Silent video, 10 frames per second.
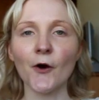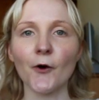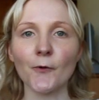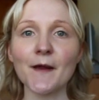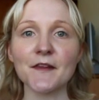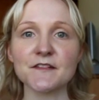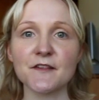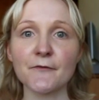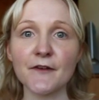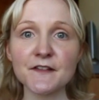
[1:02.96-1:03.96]
Alright then, so
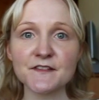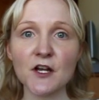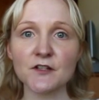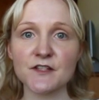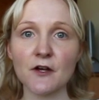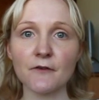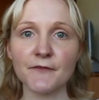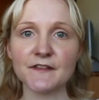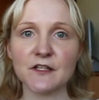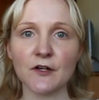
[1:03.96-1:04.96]
the first start of
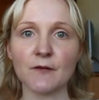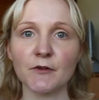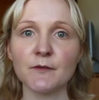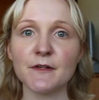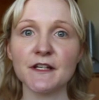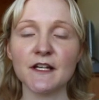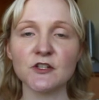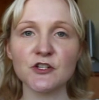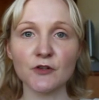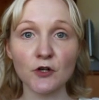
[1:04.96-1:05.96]
this look, I'm going to be
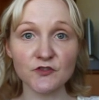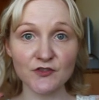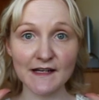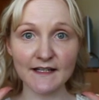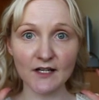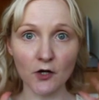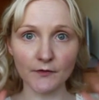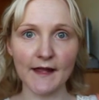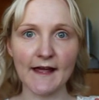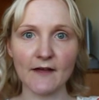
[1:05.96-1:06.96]
concentrating on
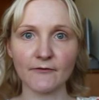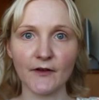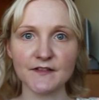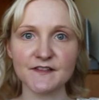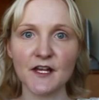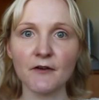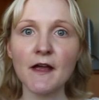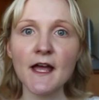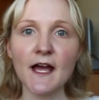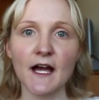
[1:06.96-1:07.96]
the hair first. So
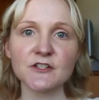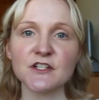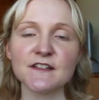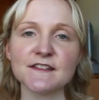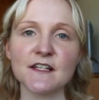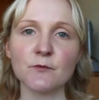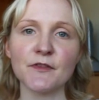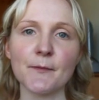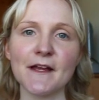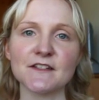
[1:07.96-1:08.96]
as you can see with
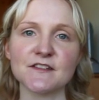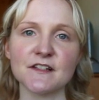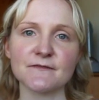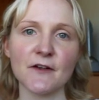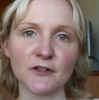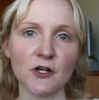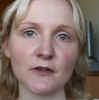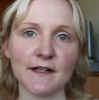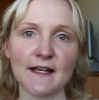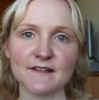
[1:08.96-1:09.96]
the pictures, as Fearne
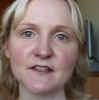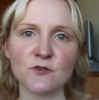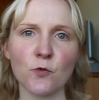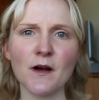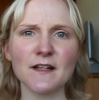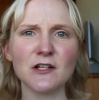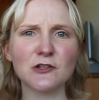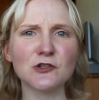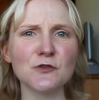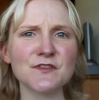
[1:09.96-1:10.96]
Cotton has, it's quite a
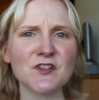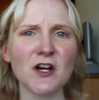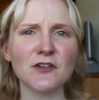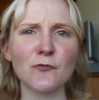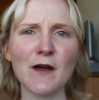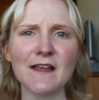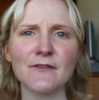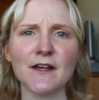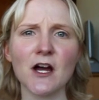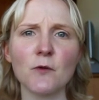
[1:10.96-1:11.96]
loose kind of
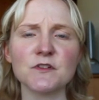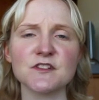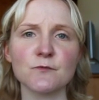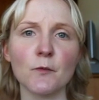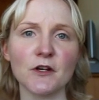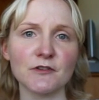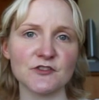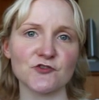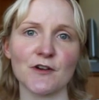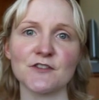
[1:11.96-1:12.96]
wavy curl, which is what we're going
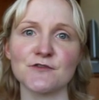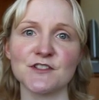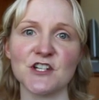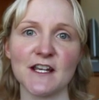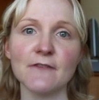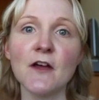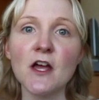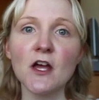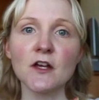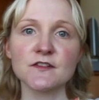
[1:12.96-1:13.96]
to try to achieve.
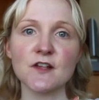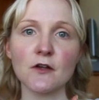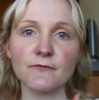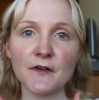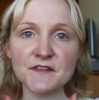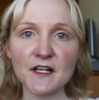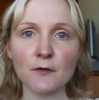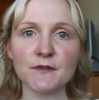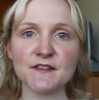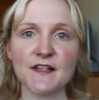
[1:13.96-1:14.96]
So first thing
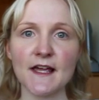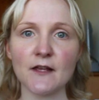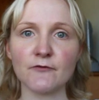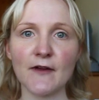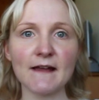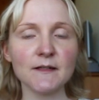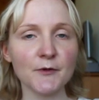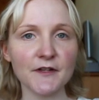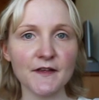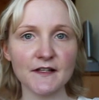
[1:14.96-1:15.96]
I would say for
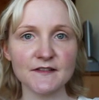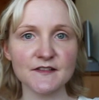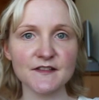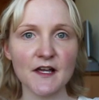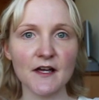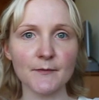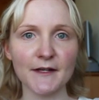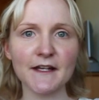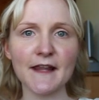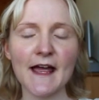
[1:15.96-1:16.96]
anybody that's
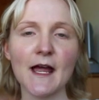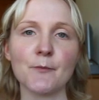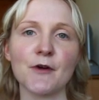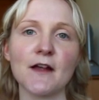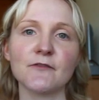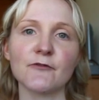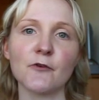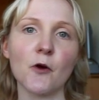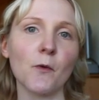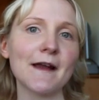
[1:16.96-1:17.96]
getting their hair prepped
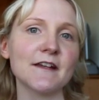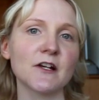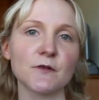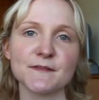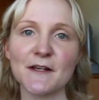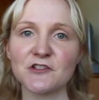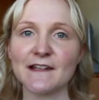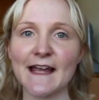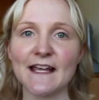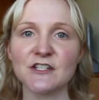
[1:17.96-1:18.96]
for a wedding or a special
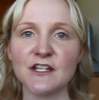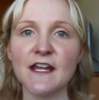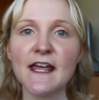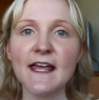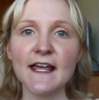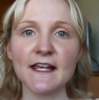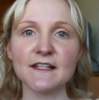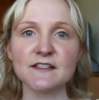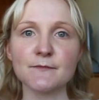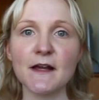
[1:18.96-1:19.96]
occasion
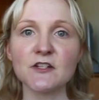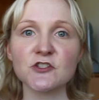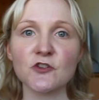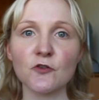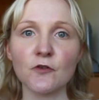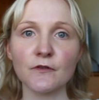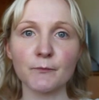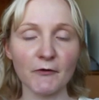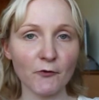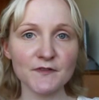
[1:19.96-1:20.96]
is to make sure
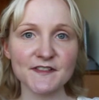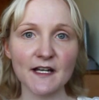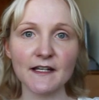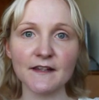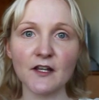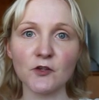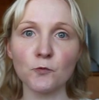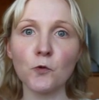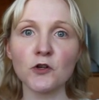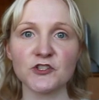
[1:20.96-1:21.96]
before styling that you
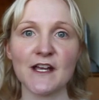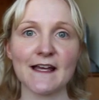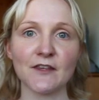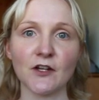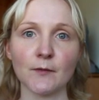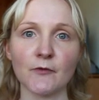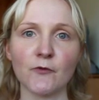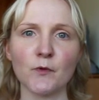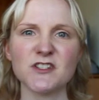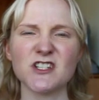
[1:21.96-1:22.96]
wash your hair the night
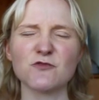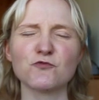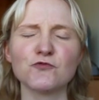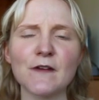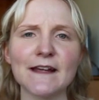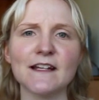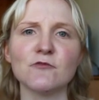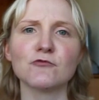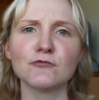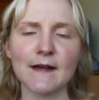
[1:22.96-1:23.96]
before, which is
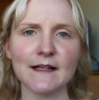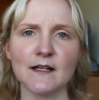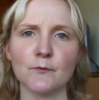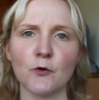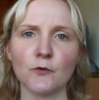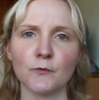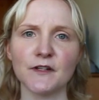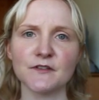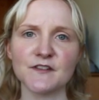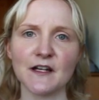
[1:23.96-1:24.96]
really, really important
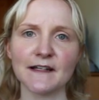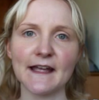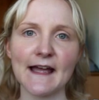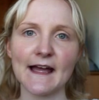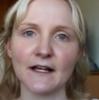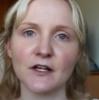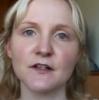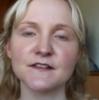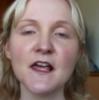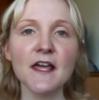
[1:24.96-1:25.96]
when you're styling your hair,
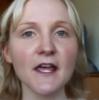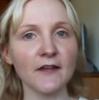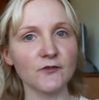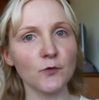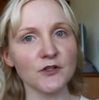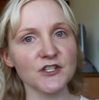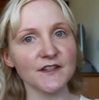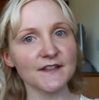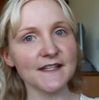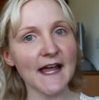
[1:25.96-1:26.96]
because if you wash it